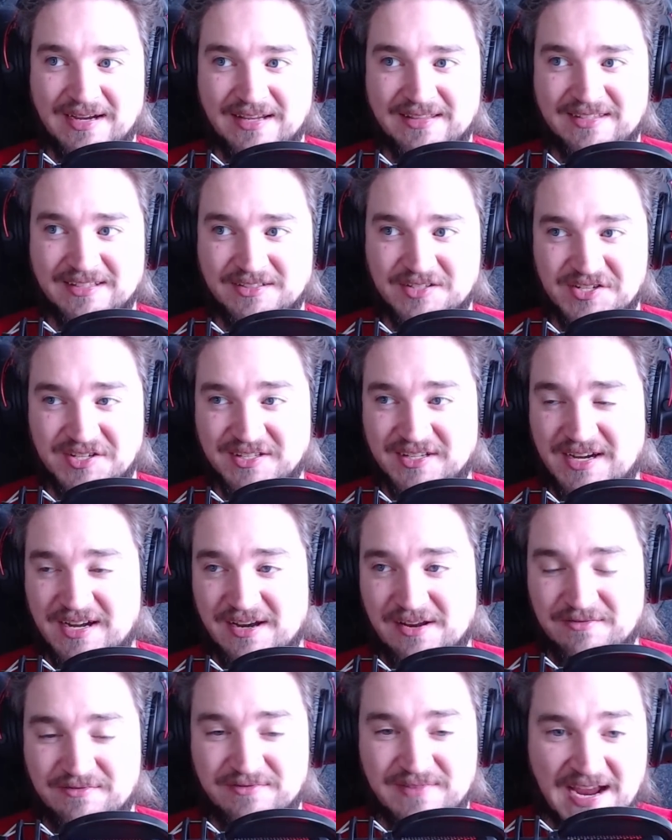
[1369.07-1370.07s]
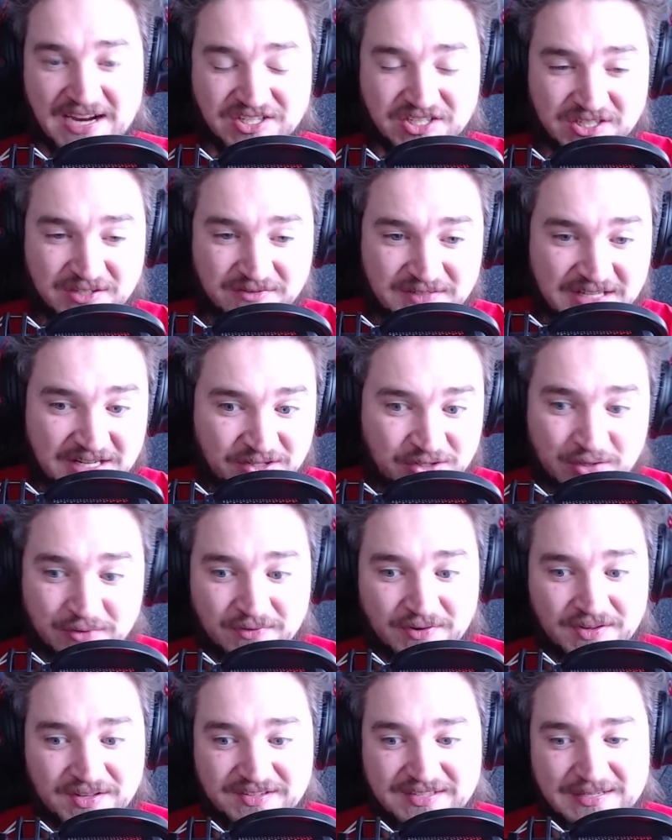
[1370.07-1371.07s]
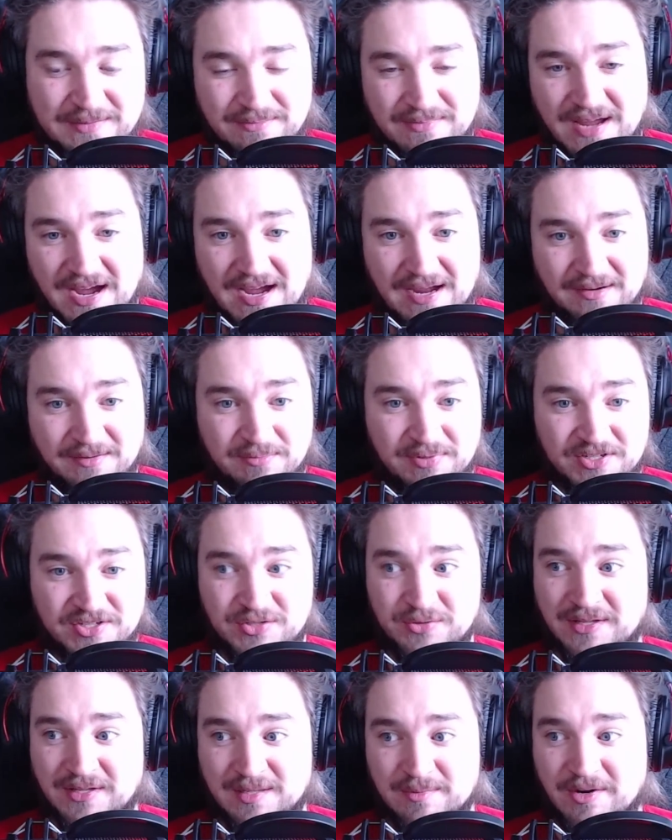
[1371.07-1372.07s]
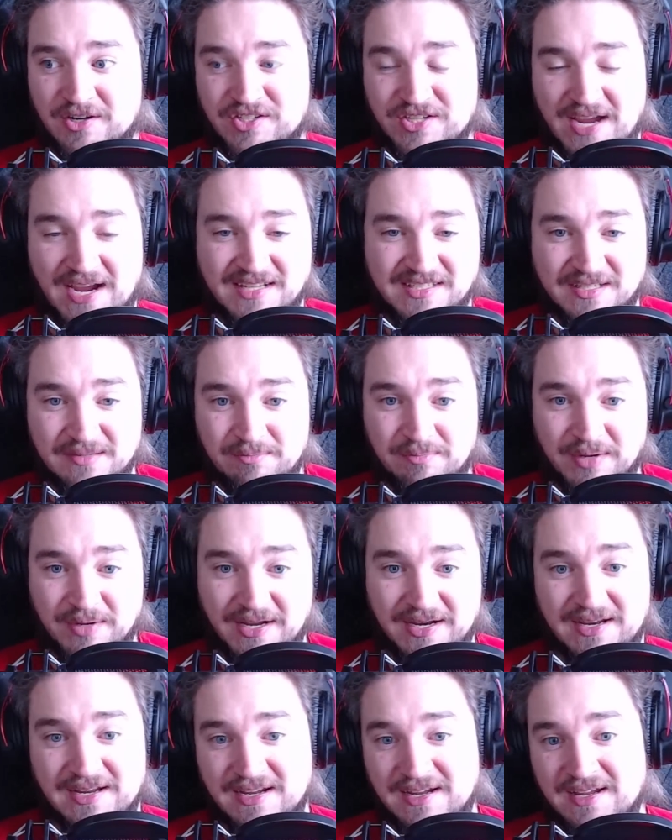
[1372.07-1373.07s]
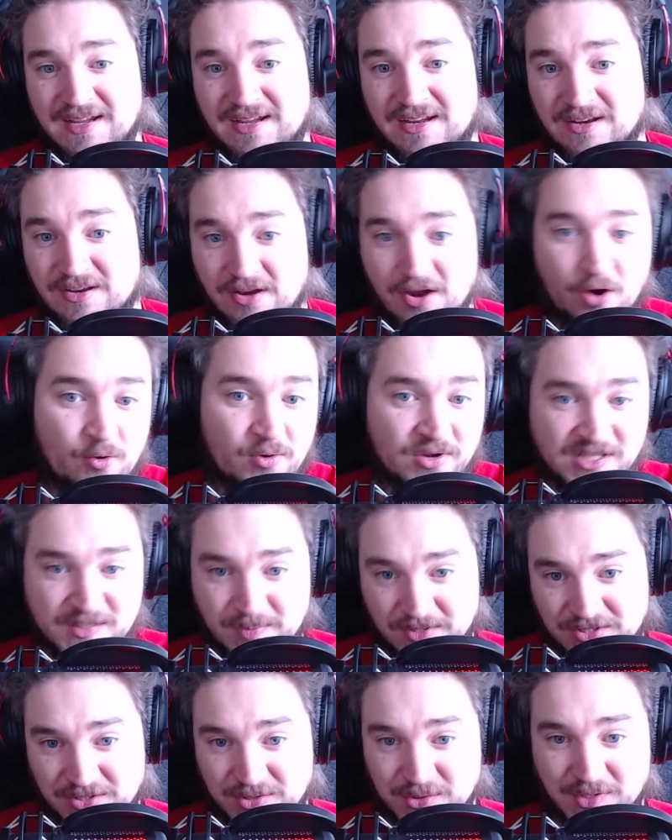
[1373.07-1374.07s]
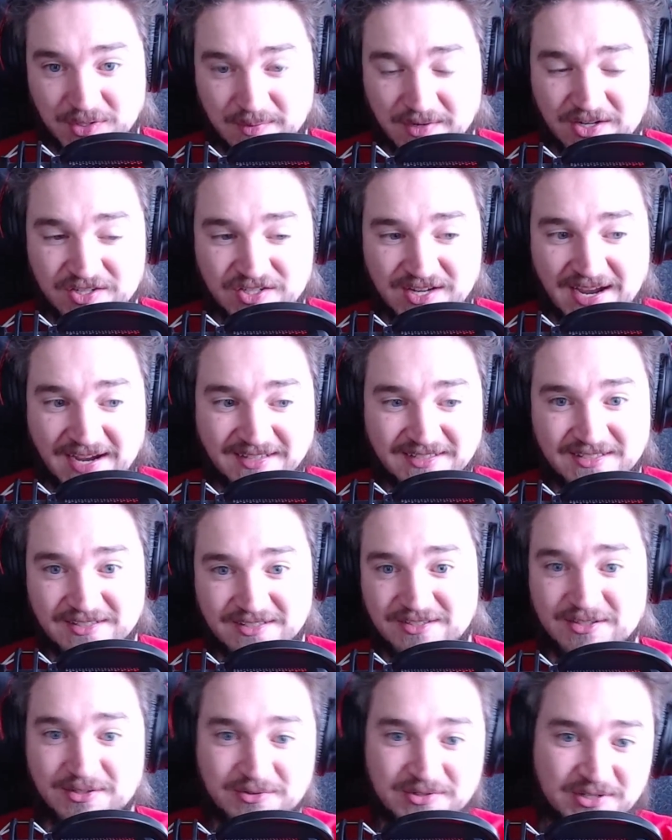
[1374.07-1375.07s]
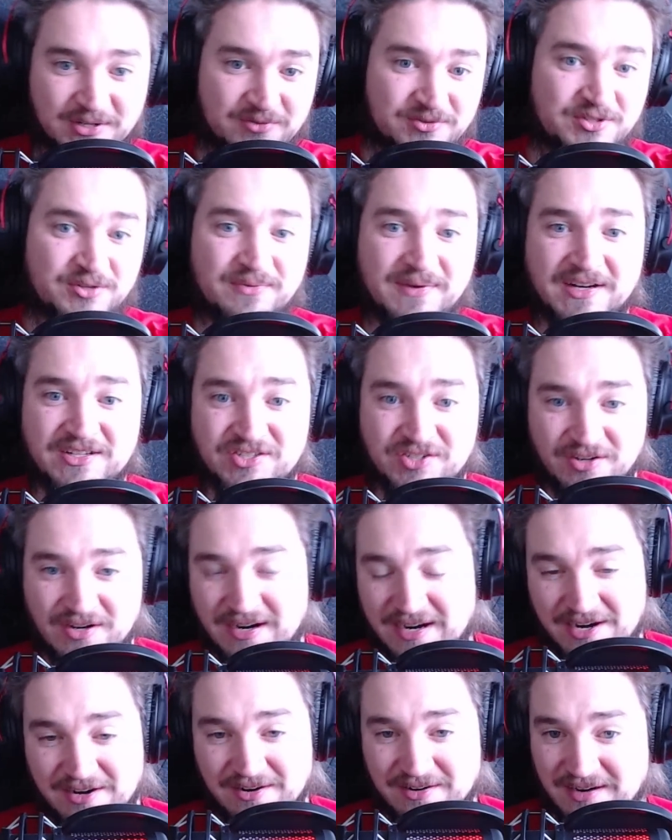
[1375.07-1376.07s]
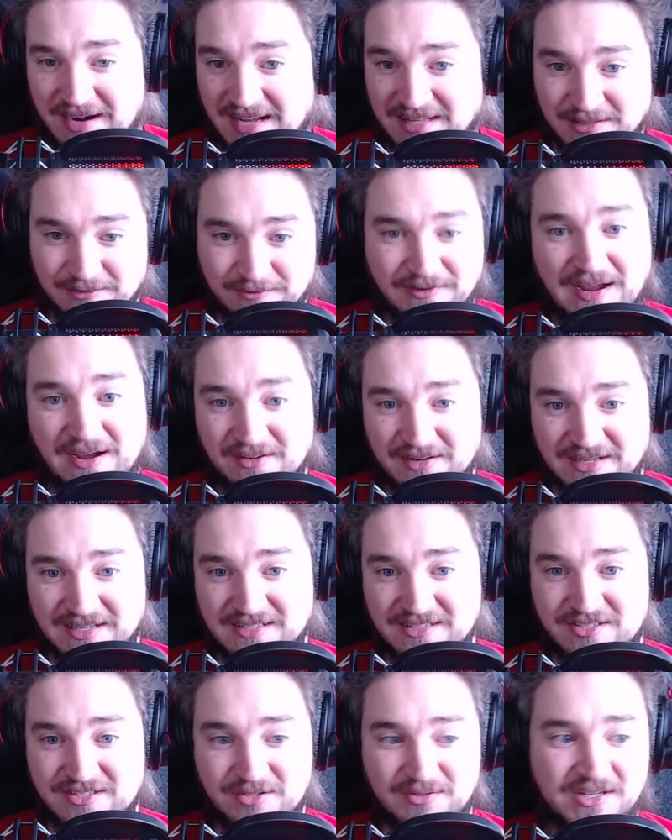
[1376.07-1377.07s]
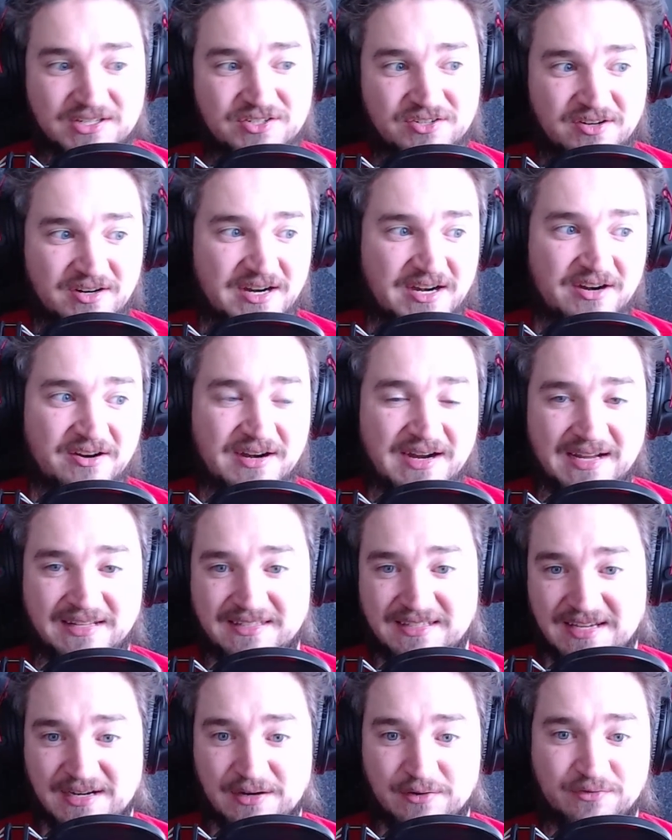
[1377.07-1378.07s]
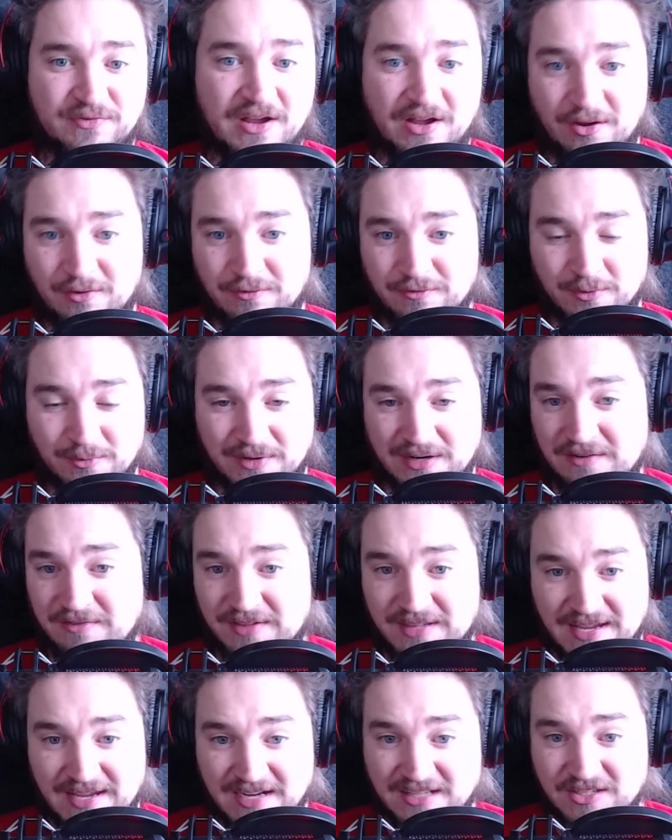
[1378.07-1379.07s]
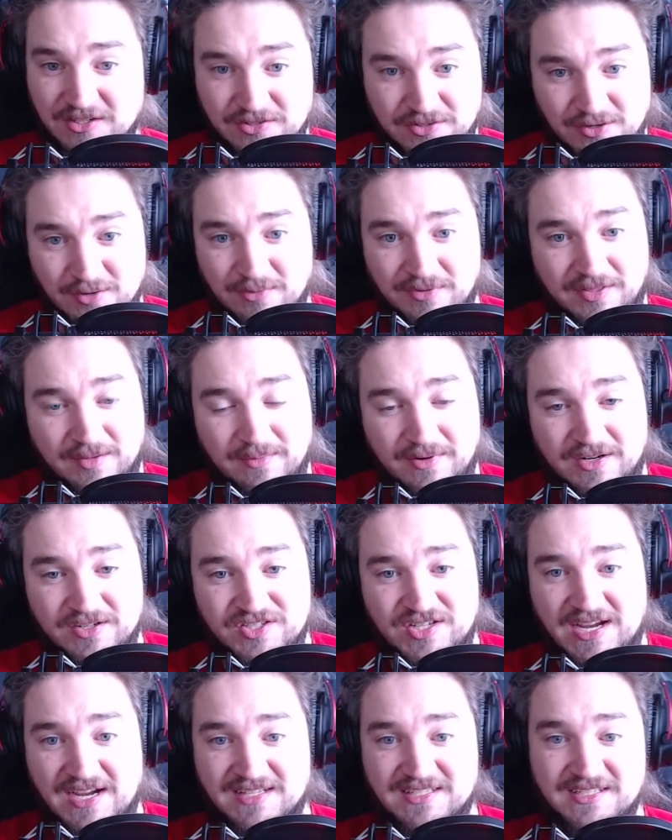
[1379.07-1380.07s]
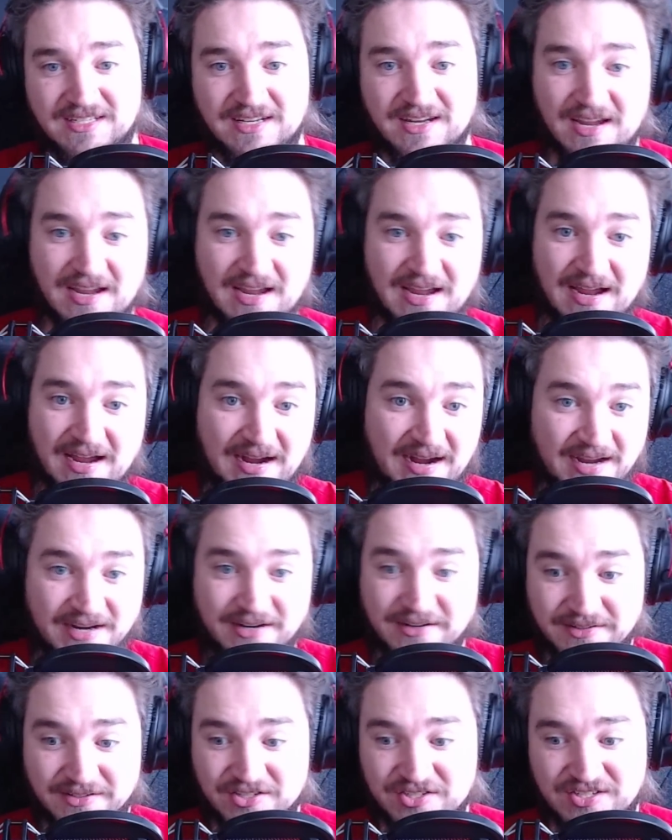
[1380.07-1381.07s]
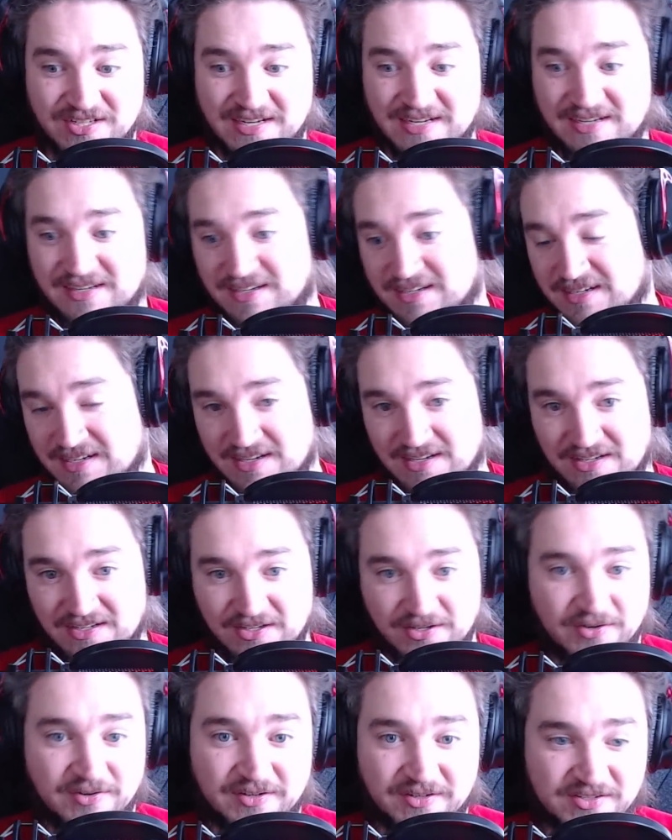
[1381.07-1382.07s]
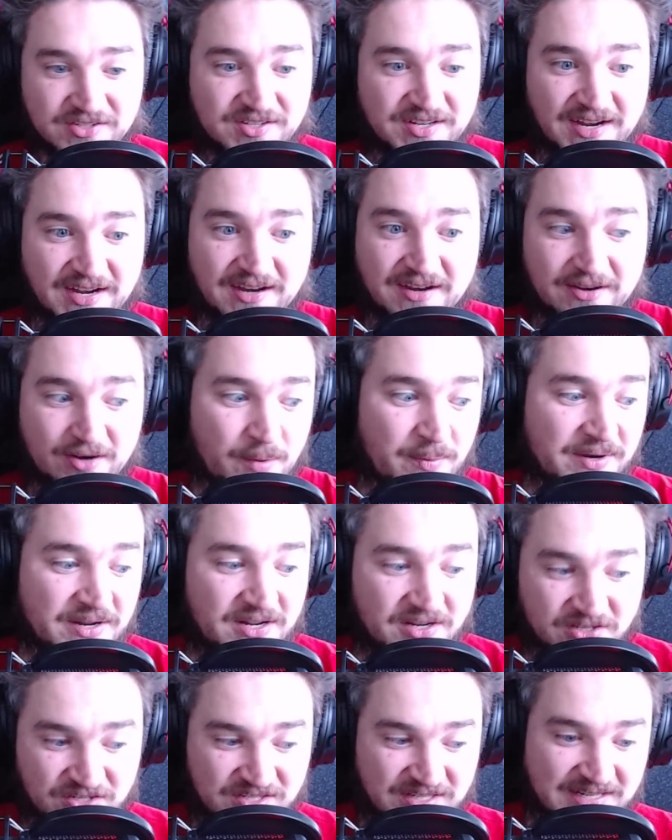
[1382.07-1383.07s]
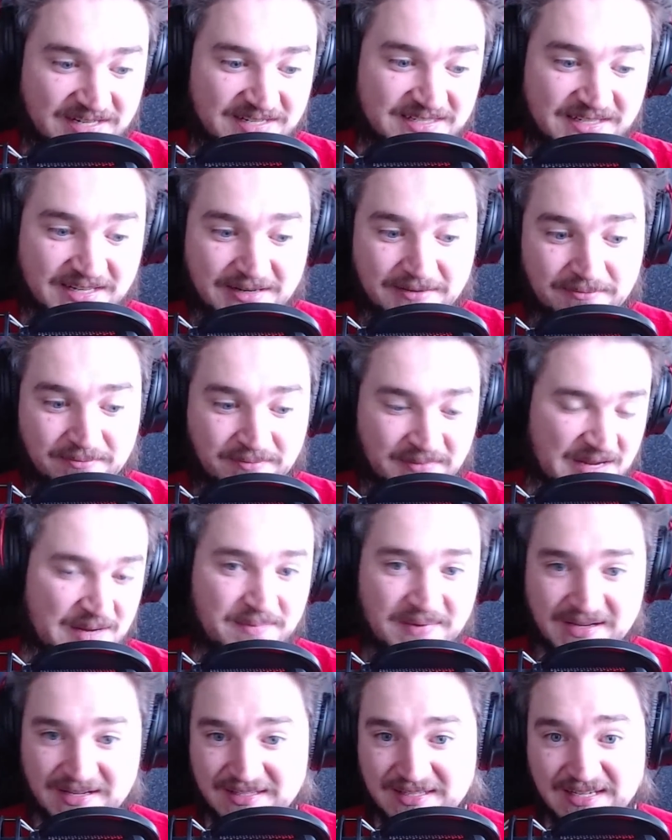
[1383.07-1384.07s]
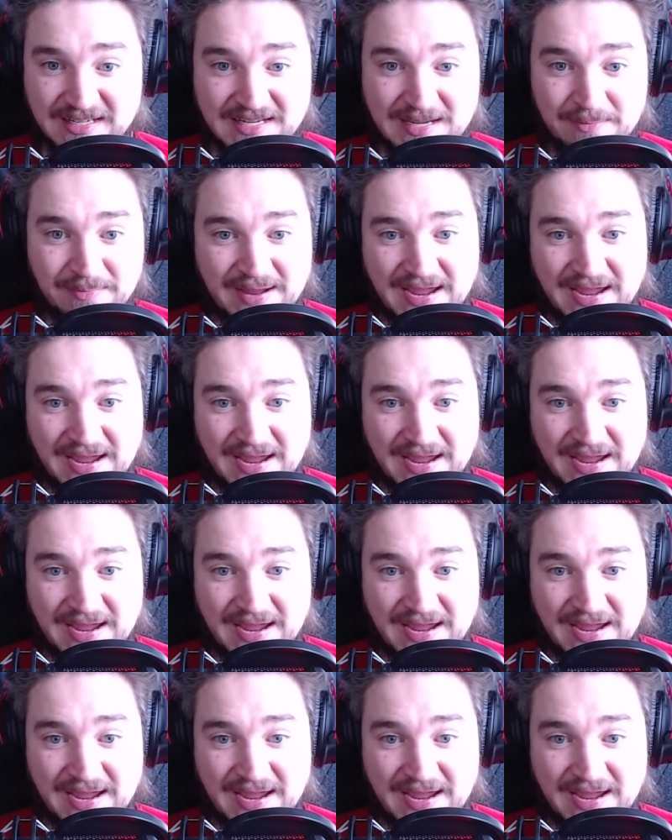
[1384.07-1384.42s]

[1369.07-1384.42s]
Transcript: think there's a lot of gnashing of teeth over the team not pursuing Lamar Jackson, but no one's pursuing Lamar Jackson. So don't direct your ire at the Falcons. Direct your ire at the NFL for whatever the heck they're doing with Lamar Jackson. I don't understand it. You don't understand it. Nobody understands it. Maybe they get